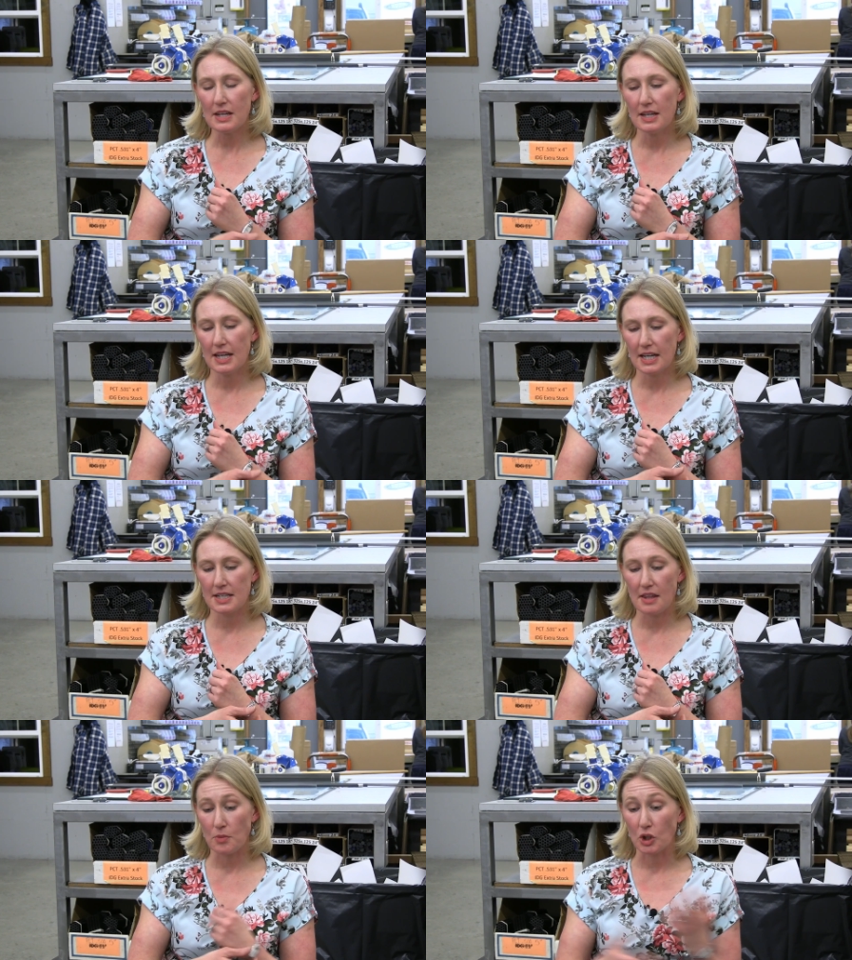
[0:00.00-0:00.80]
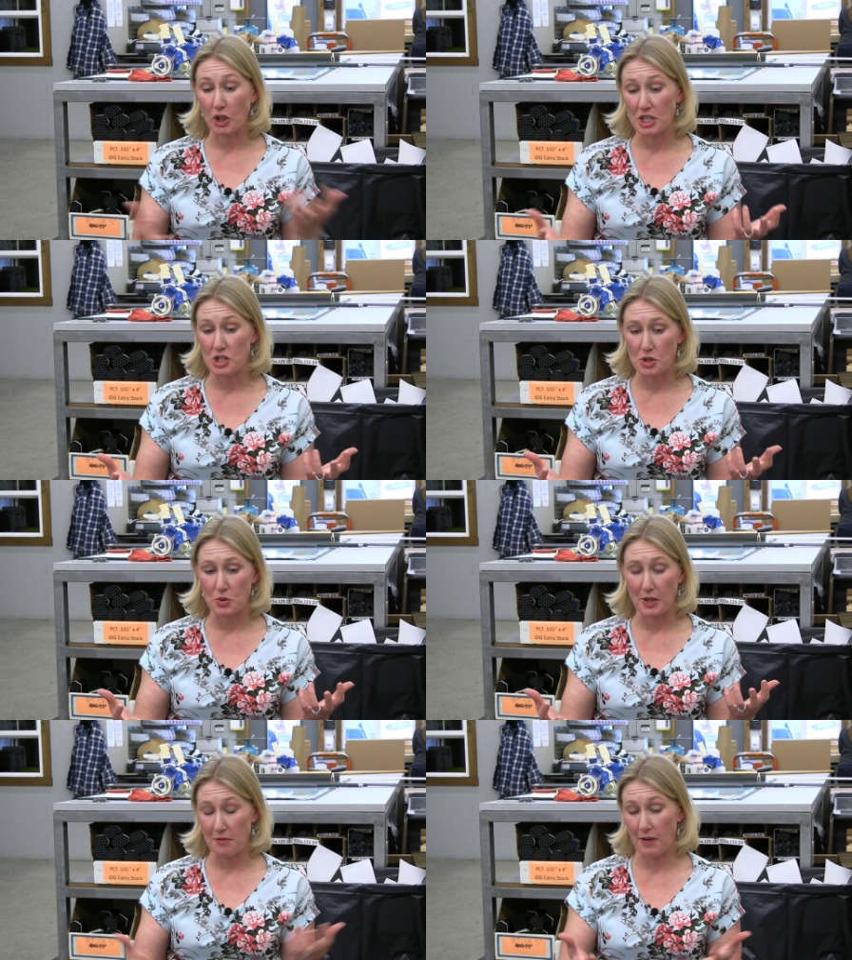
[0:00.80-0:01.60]
and they were looking to
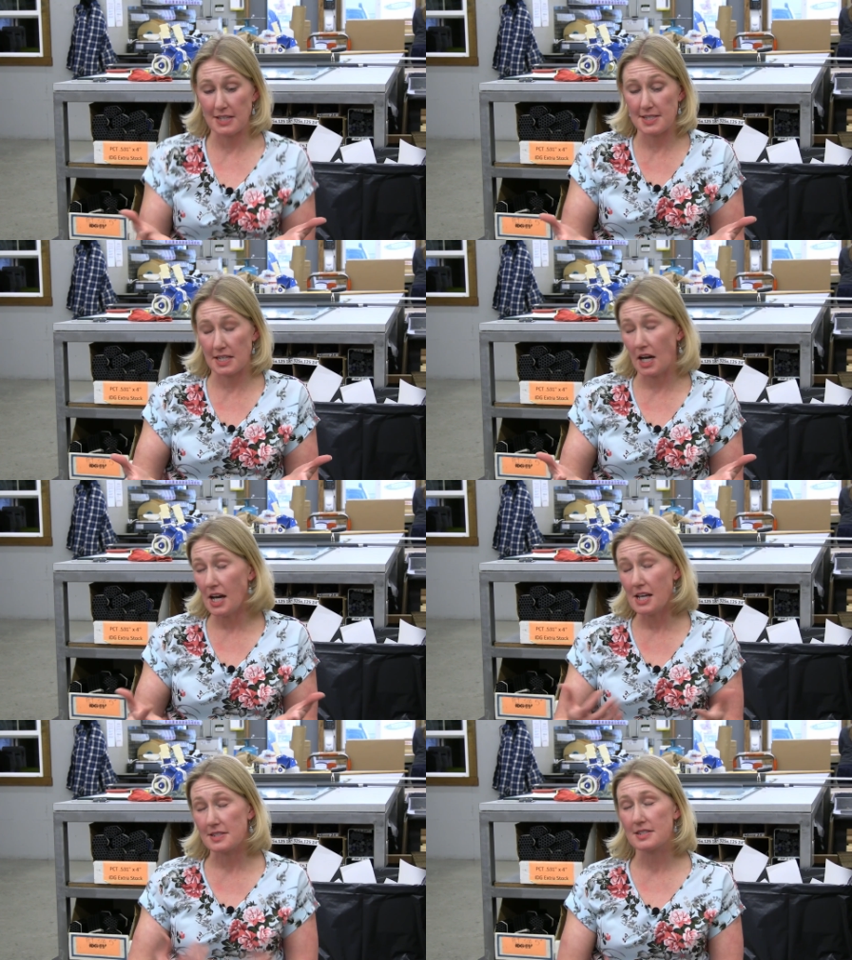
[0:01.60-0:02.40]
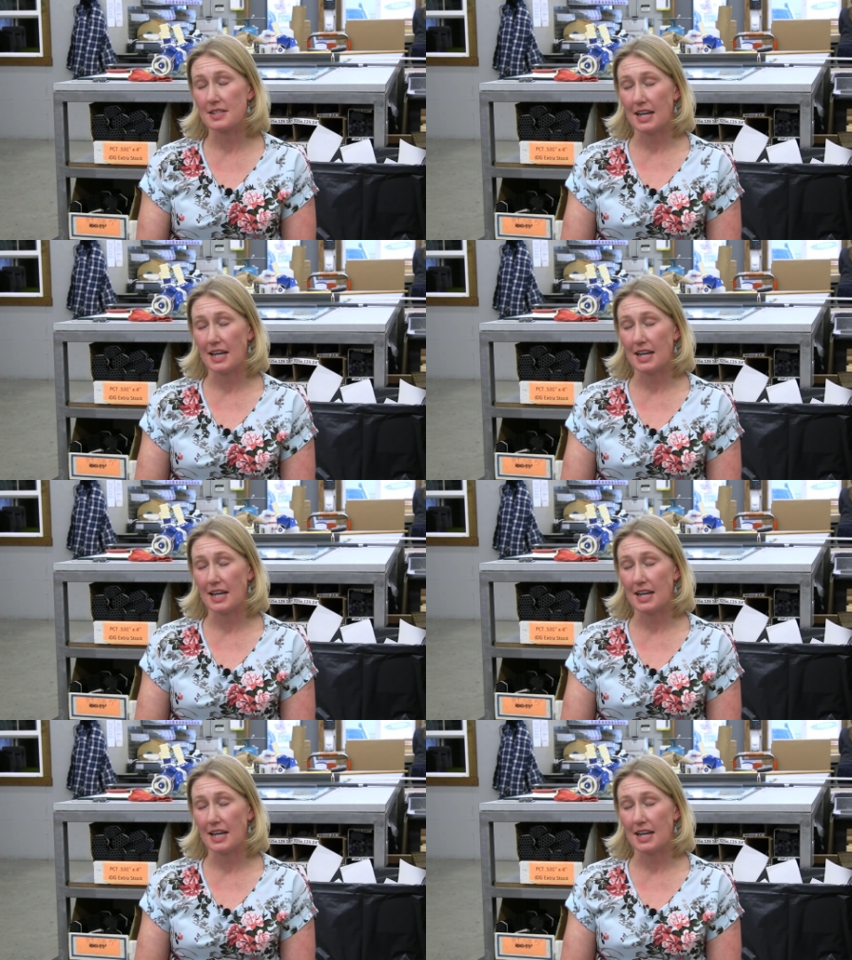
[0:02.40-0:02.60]
invest in us.